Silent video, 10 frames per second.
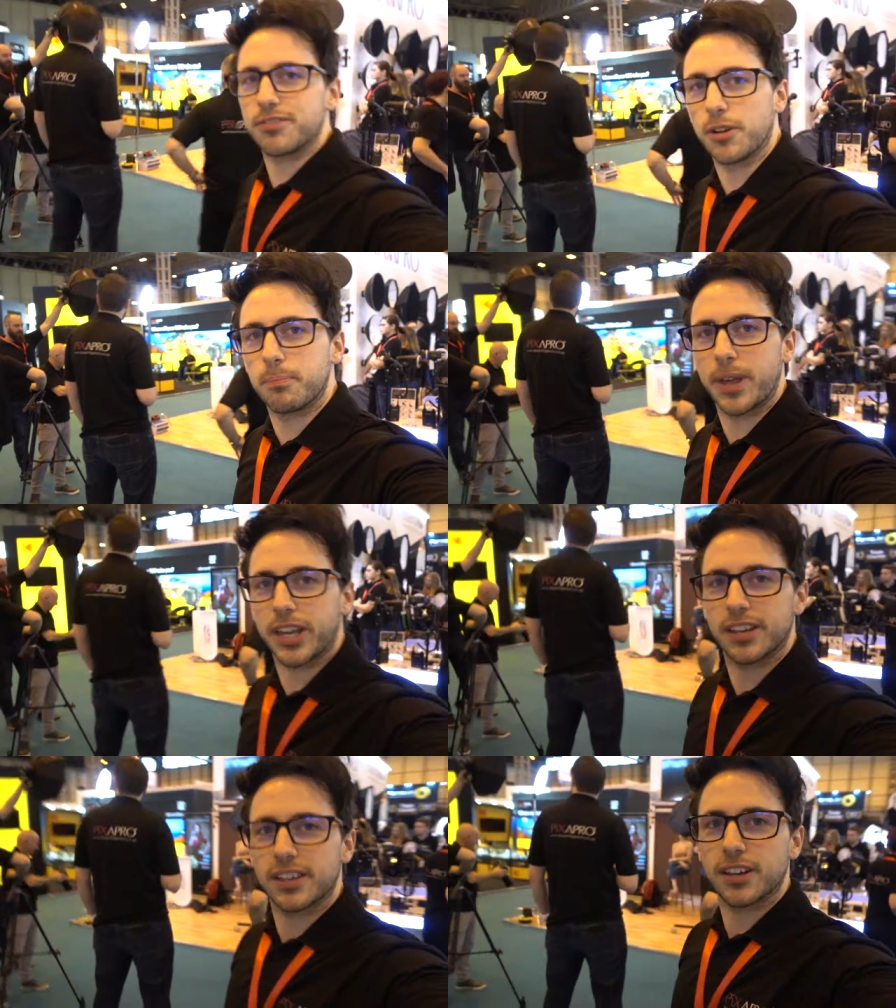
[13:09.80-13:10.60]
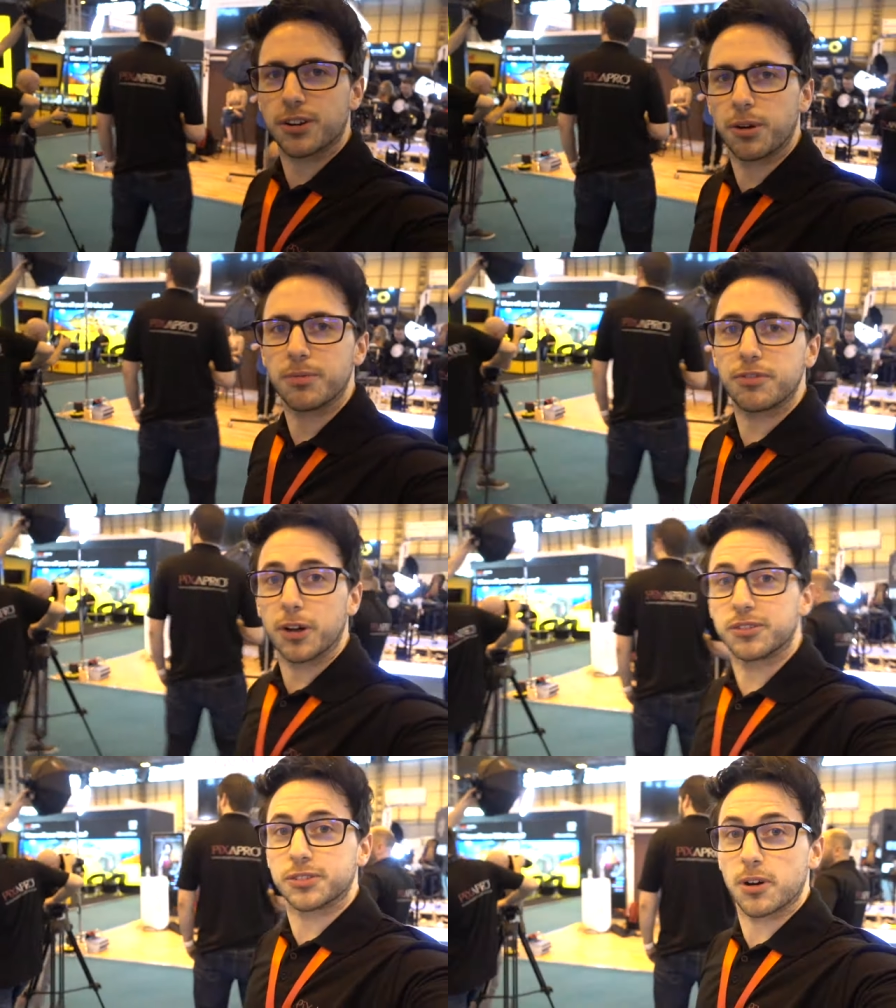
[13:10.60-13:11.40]
for a big group
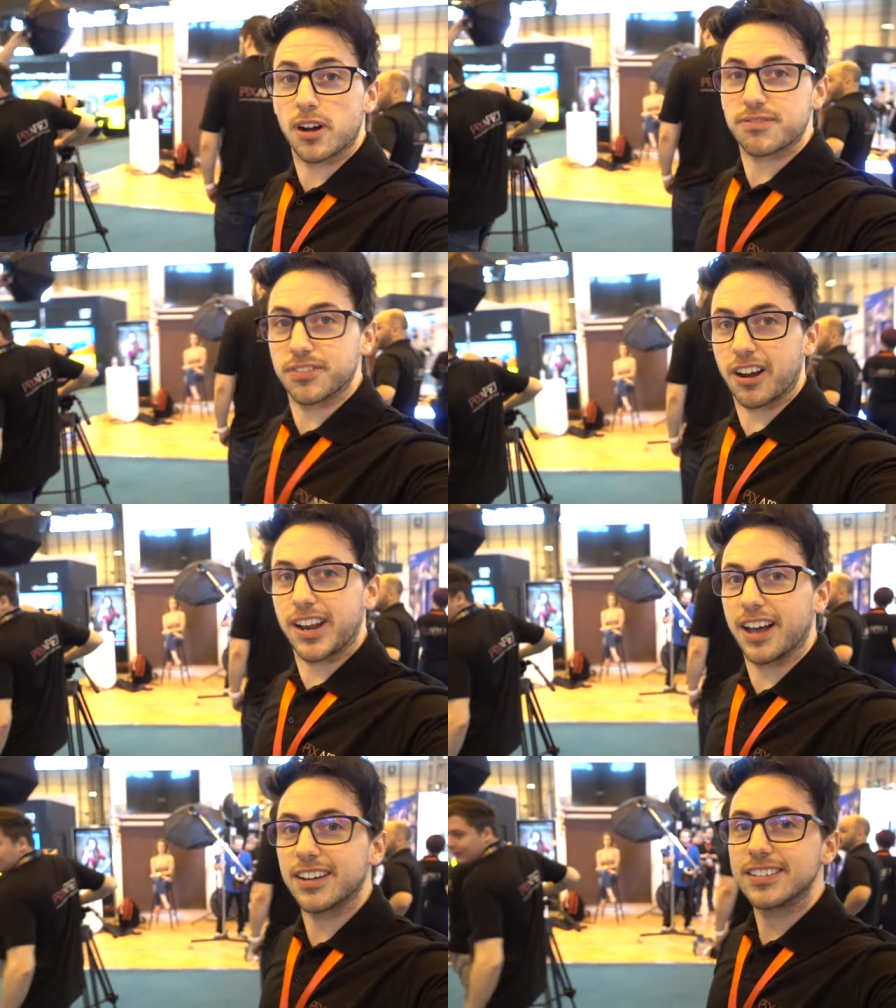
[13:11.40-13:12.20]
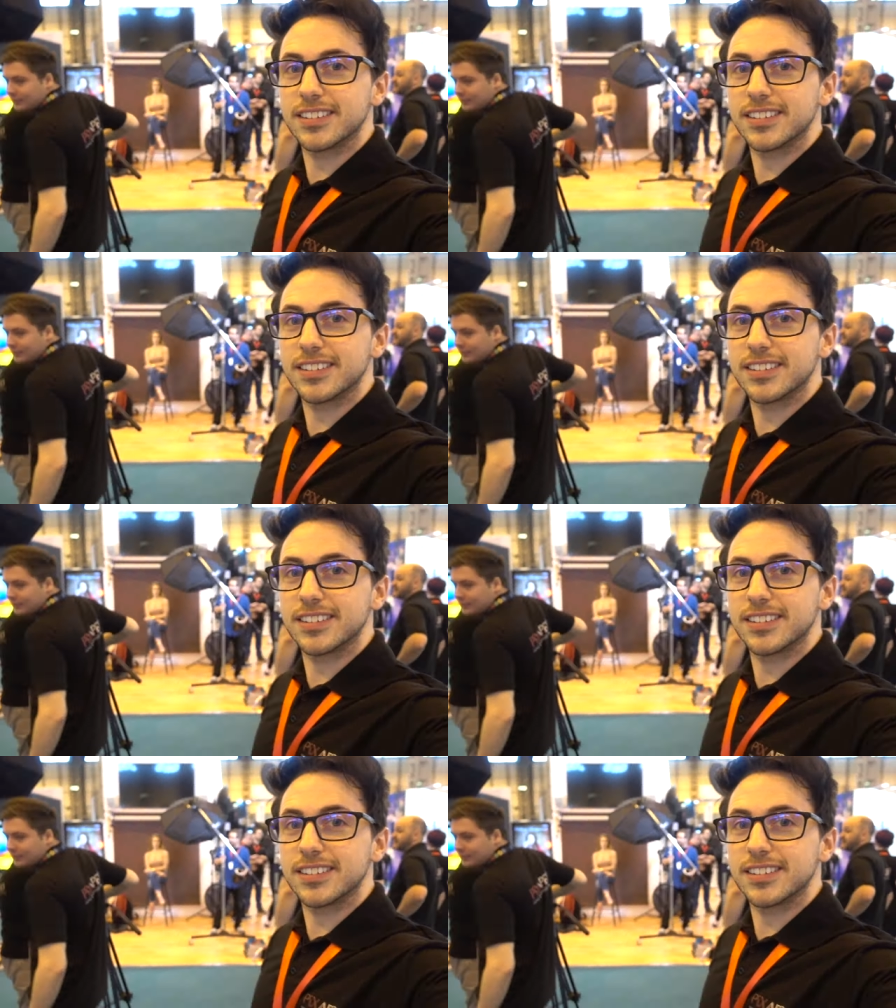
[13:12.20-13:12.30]
photograph right now.